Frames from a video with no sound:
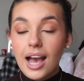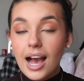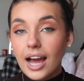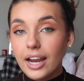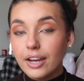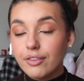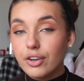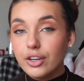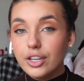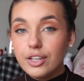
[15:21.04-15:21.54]

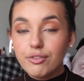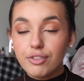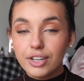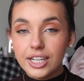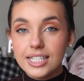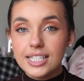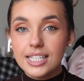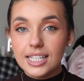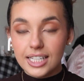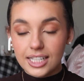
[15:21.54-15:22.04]
And I've only
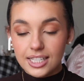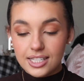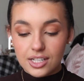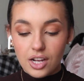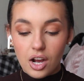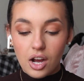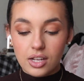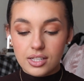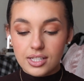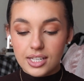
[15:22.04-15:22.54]
recently
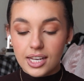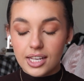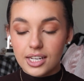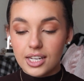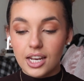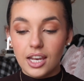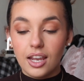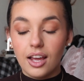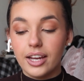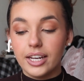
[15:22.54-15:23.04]

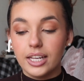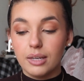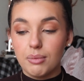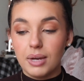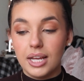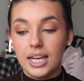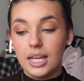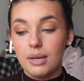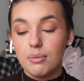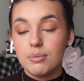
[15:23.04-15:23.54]
started lining
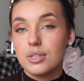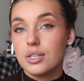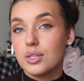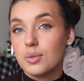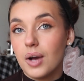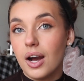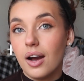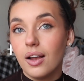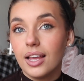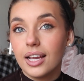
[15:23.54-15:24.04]
my lips as
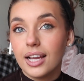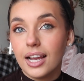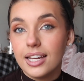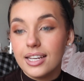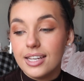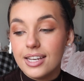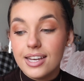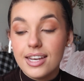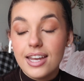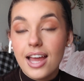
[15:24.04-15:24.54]
well, like I
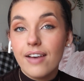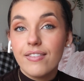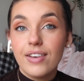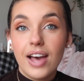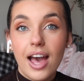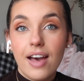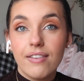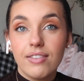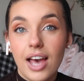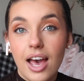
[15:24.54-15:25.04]
never
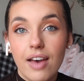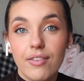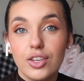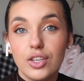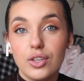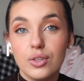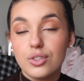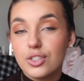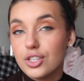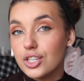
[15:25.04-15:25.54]
ever ever
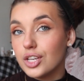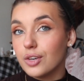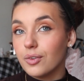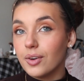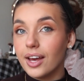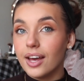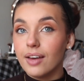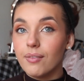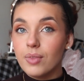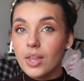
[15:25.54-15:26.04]
used to do
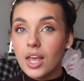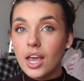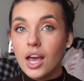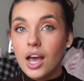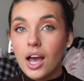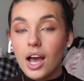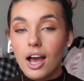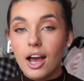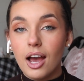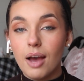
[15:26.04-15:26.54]
it.
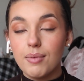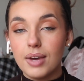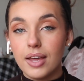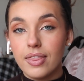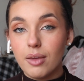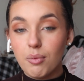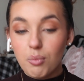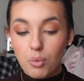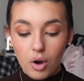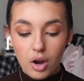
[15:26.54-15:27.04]
Um,
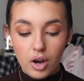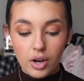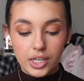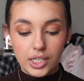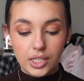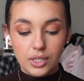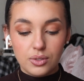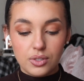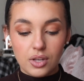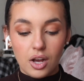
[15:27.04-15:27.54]
and then what I
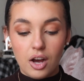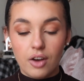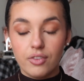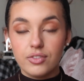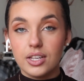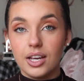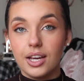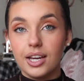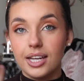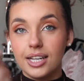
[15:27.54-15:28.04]
use
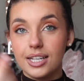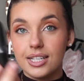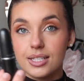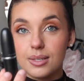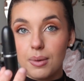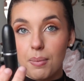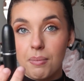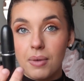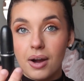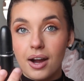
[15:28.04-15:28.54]
after is
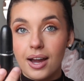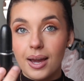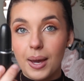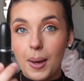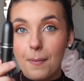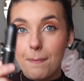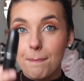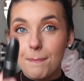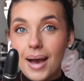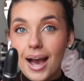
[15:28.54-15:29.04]

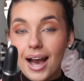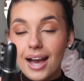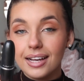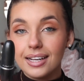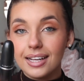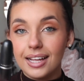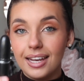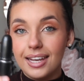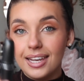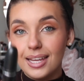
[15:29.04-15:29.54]
my
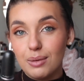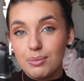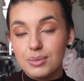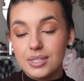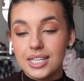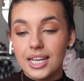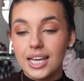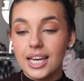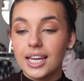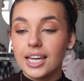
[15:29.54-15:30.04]
MAC
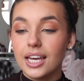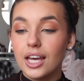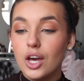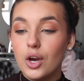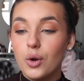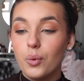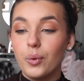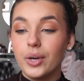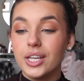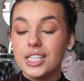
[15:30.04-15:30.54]
lipstick,
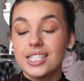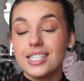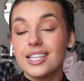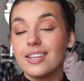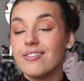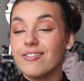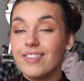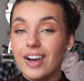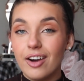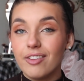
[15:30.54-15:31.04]
which is
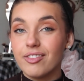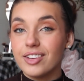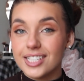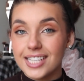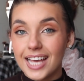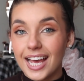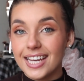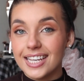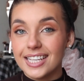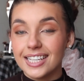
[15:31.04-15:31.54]
in Velvet
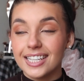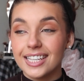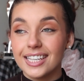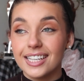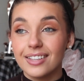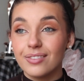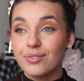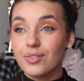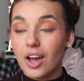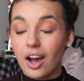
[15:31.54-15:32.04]

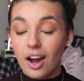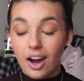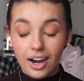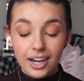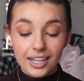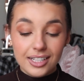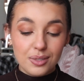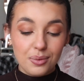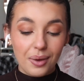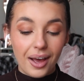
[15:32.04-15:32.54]
Teddy.
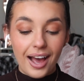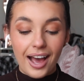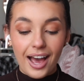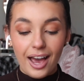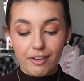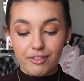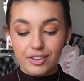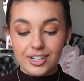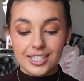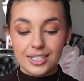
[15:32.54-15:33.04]
I swear
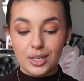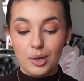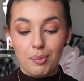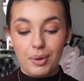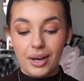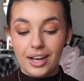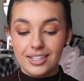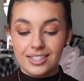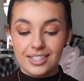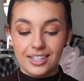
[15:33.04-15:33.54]
every single
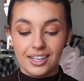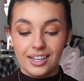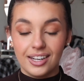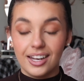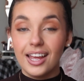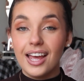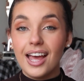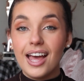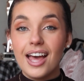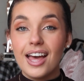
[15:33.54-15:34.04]
person
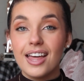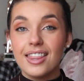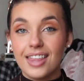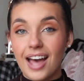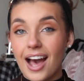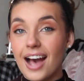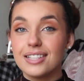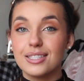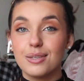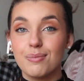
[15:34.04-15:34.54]

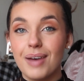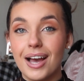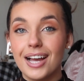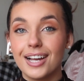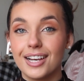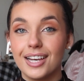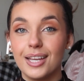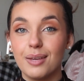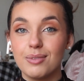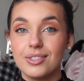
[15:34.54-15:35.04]
that has a
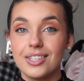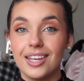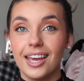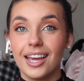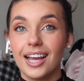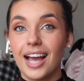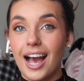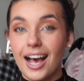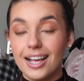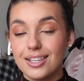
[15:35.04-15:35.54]
MAC
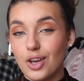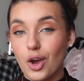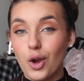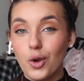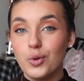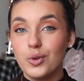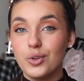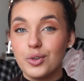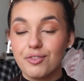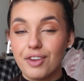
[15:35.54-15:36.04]
lipstick has
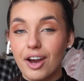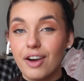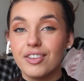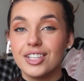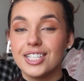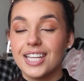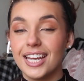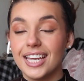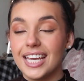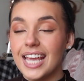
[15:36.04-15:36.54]
owned
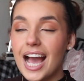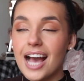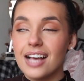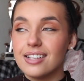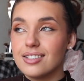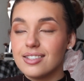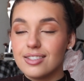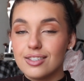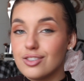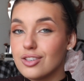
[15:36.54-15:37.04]
Velvet Teddy
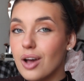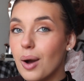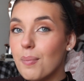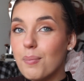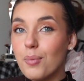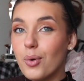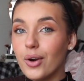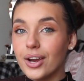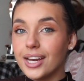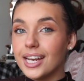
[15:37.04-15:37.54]
at some
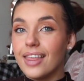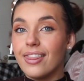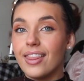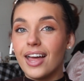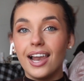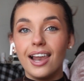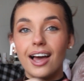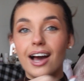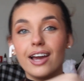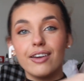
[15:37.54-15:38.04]
point in
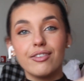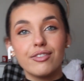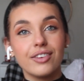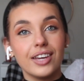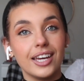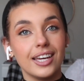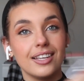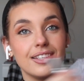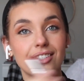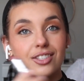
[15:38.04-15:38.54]
their life.
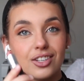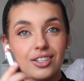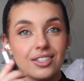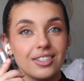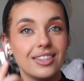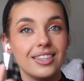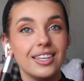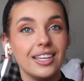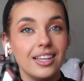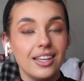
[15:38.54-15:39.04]
It is
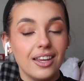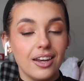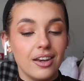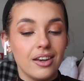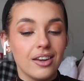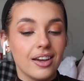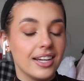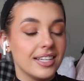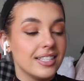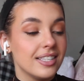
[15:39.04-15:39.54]
just the
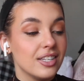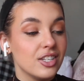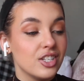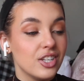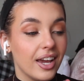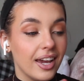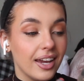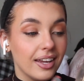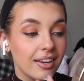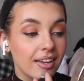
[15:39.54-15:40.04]
nicest
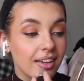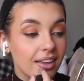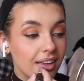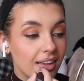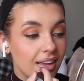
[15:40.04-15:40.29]
shade.